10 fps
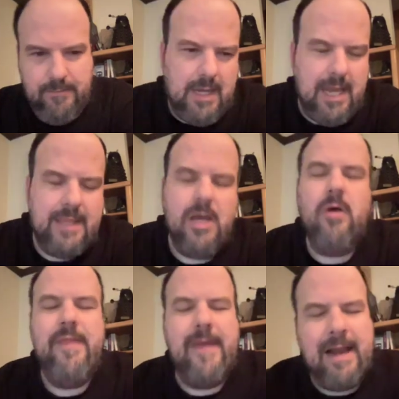And the
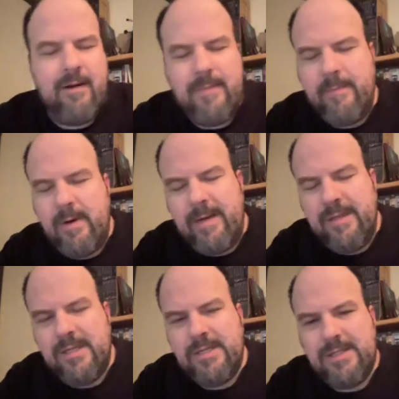only thing I remember
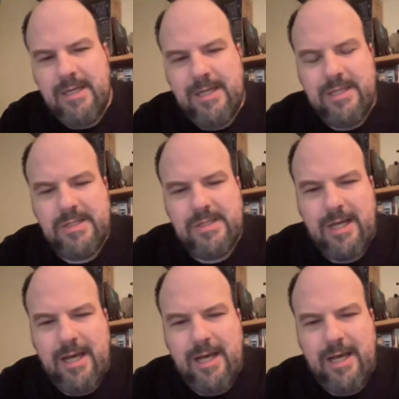about this is